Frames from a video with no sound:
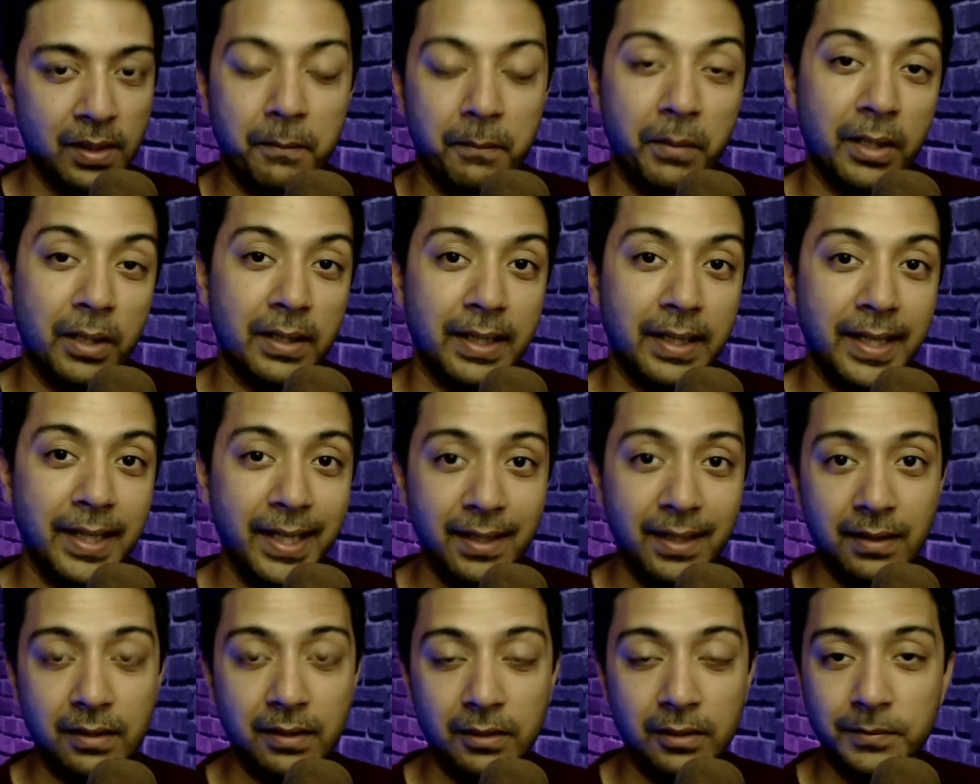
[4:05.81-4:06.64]
But
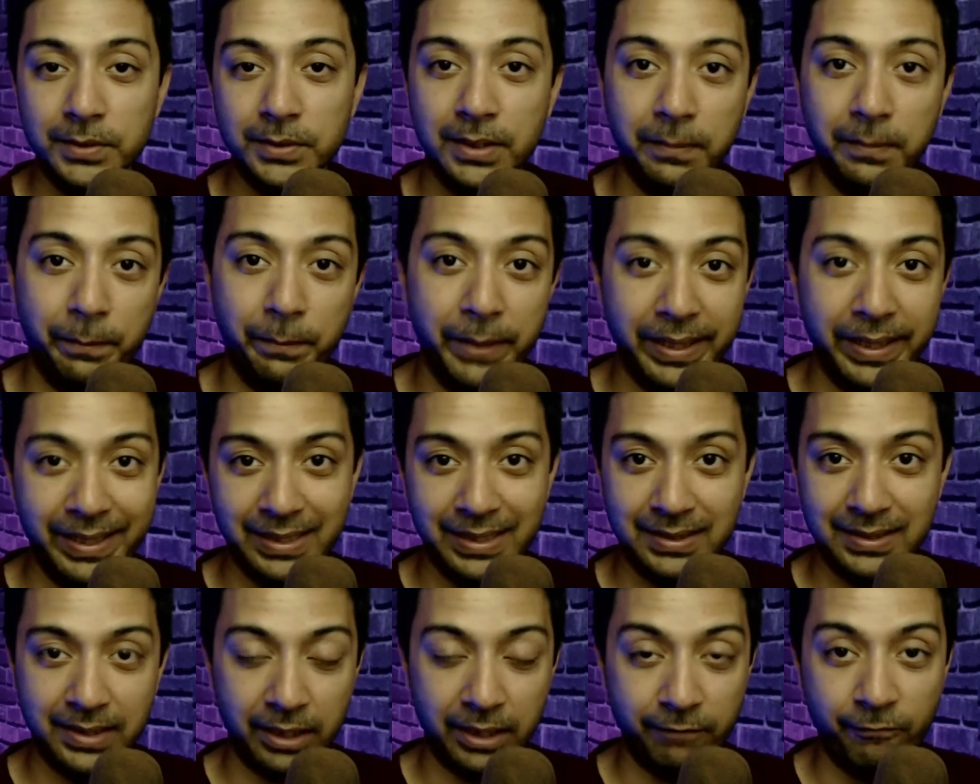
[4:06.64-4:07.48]
here comes the
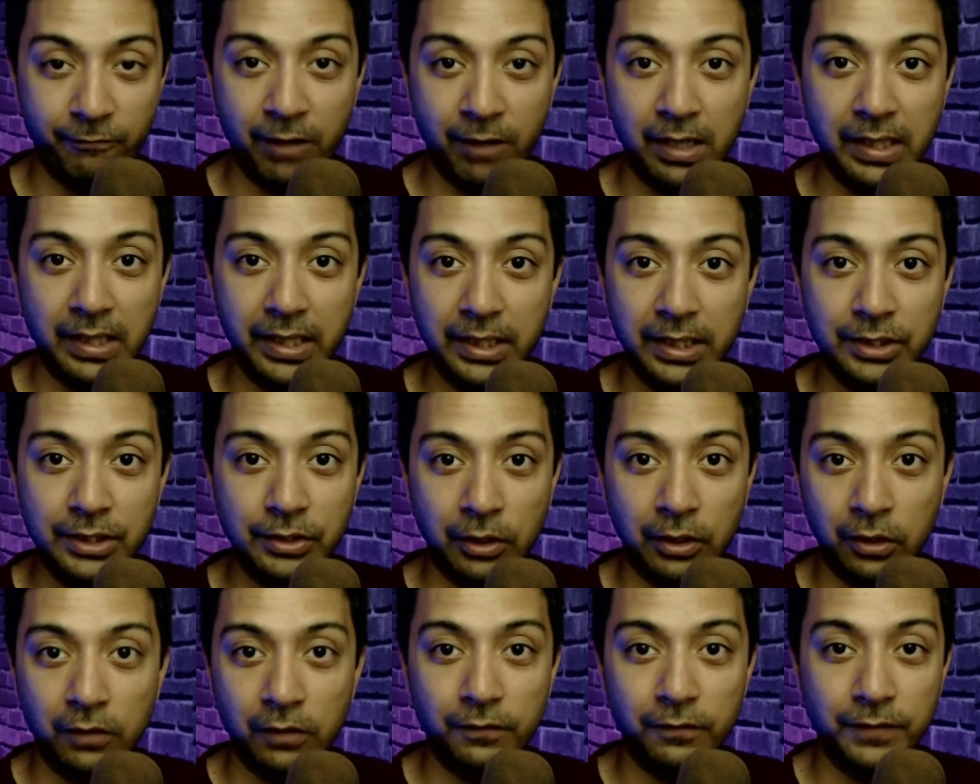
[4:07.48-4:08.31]
biggest advantage
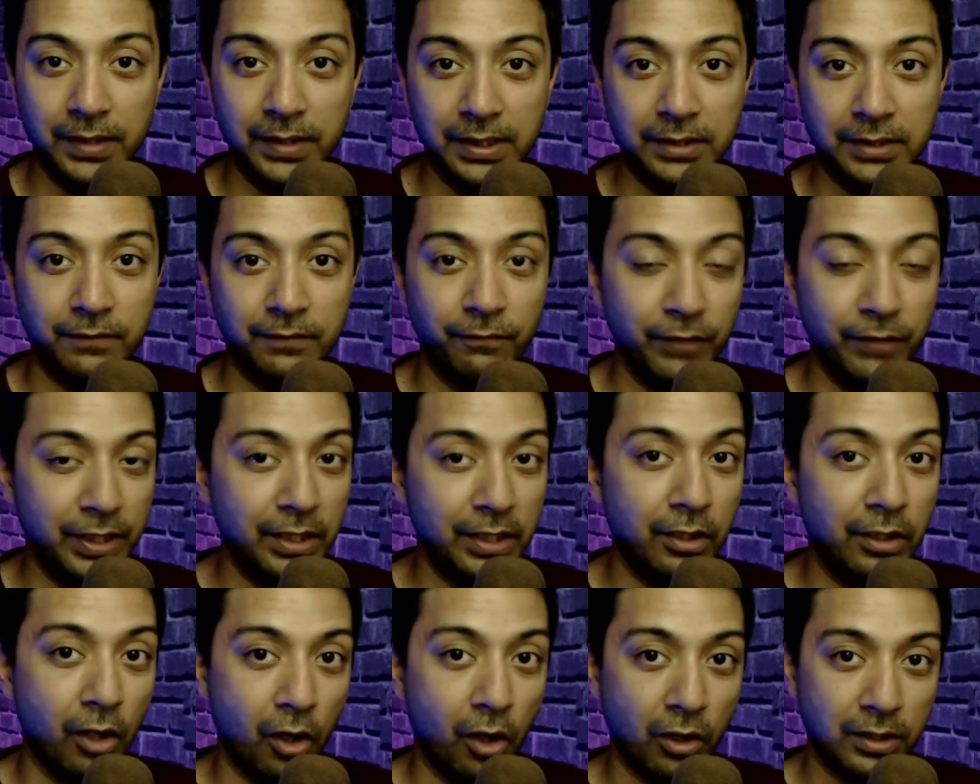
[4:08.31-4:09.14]
of this
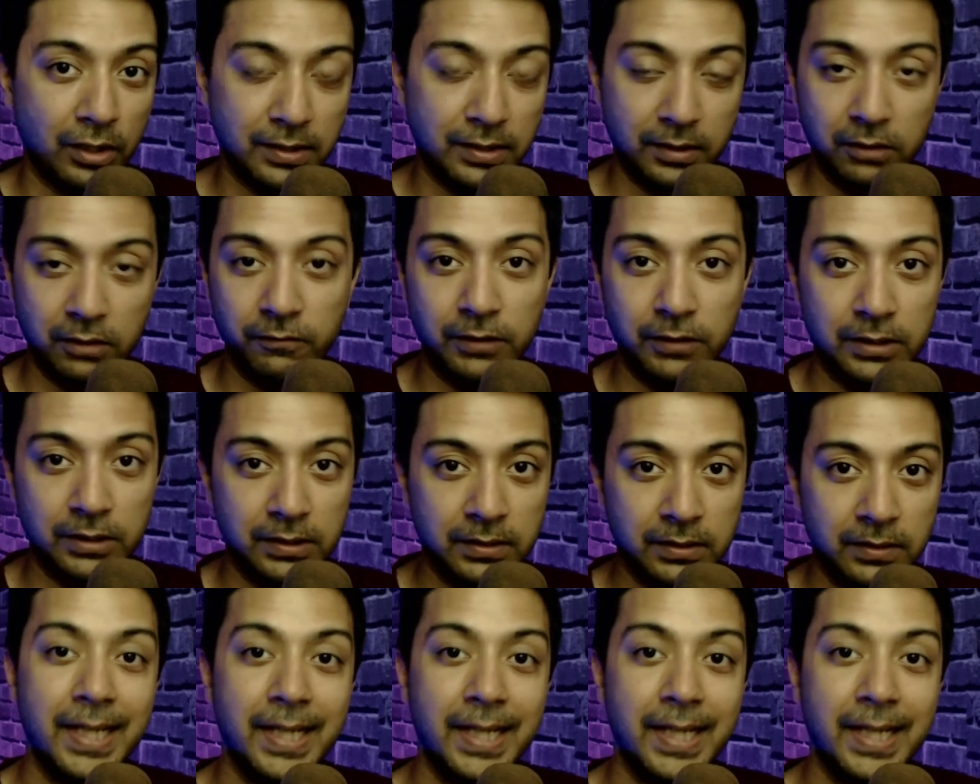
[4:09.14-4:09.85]
Weglot service.